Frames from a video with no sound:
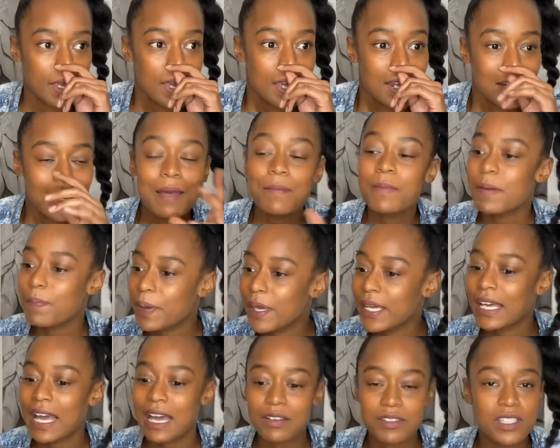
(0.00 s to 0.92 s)
Let me
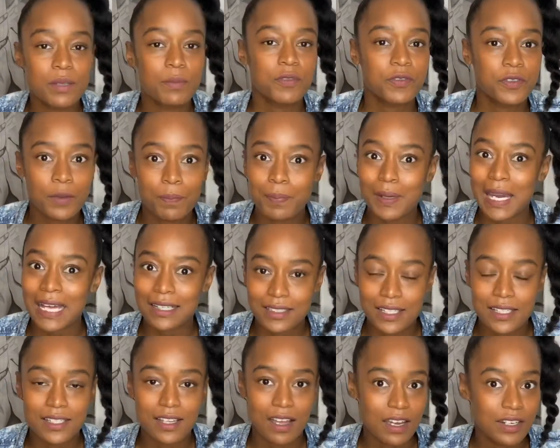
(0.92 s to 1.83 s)
pick out some of the black
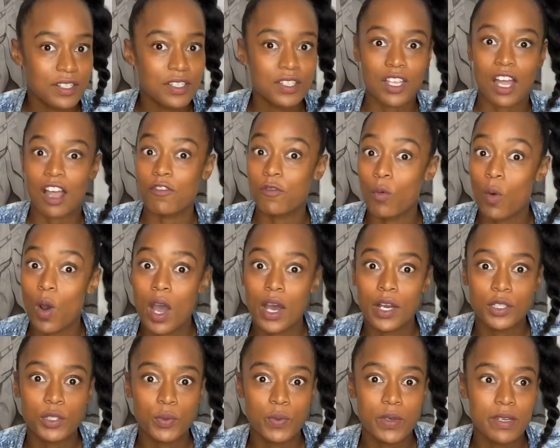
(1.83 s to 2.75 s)
designers that I've
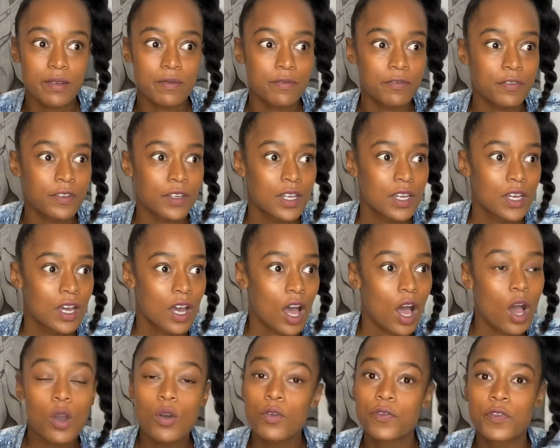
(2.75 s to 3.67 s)
worked with
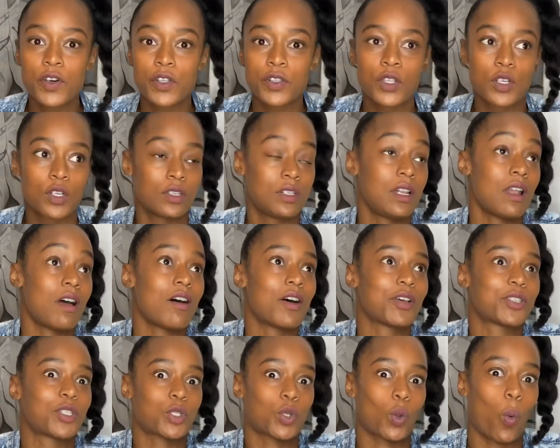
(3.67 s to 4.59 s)
over the
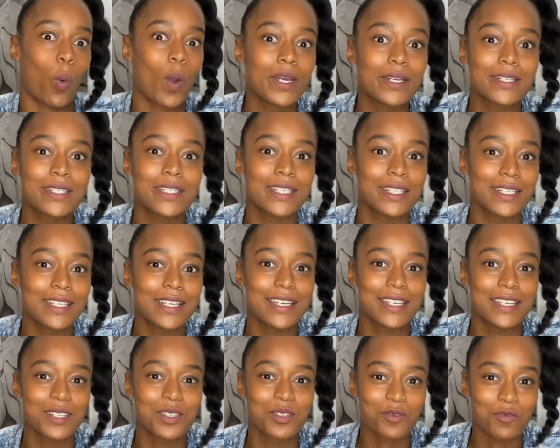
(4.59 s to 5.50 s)
last 20
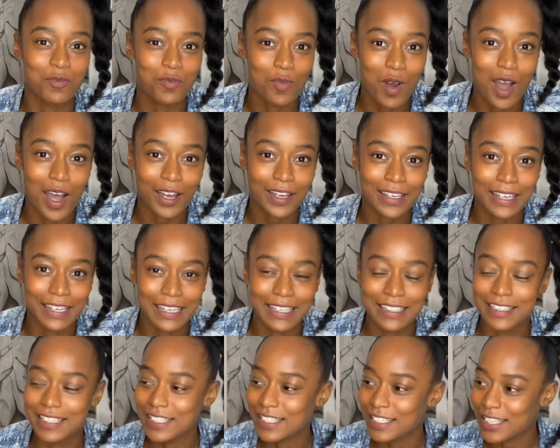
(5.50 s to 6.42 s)
years of working
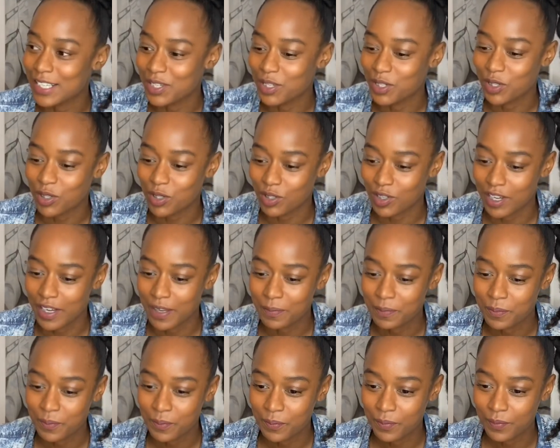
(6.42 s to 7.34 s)
in this
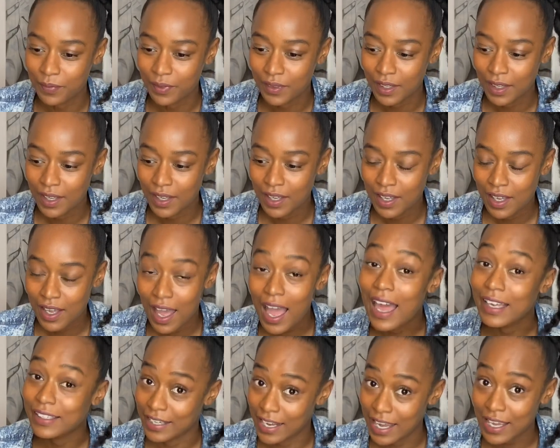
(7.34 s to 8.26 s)
industry.
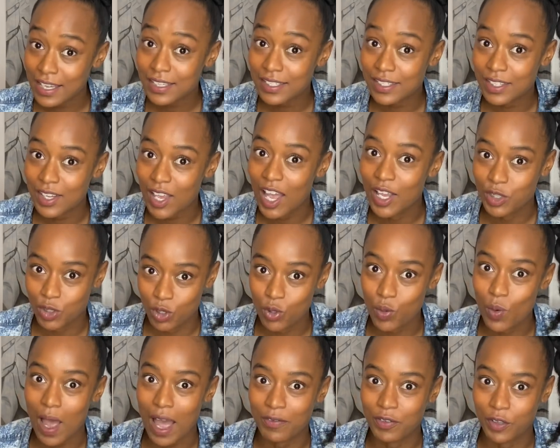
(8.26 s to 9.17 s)
And yes, I do
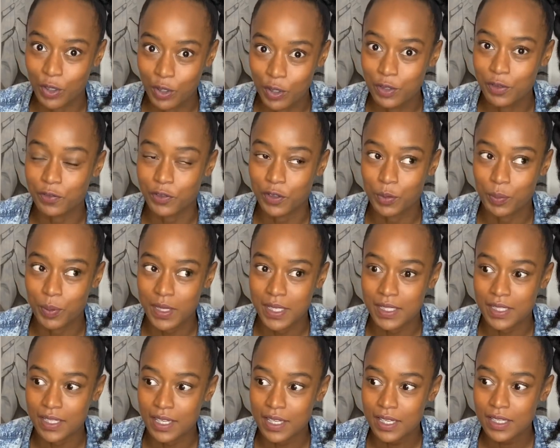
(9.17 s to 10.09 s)
have a good few
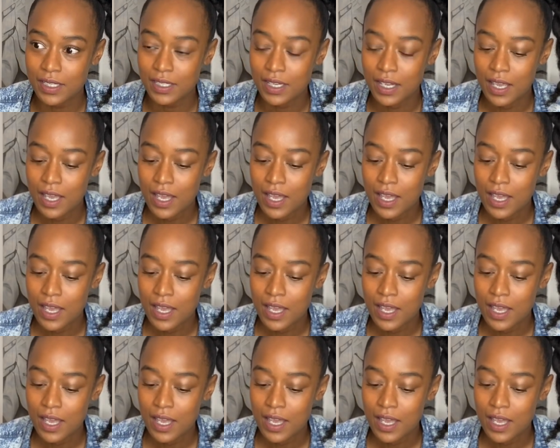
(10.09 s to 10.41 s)
pieces.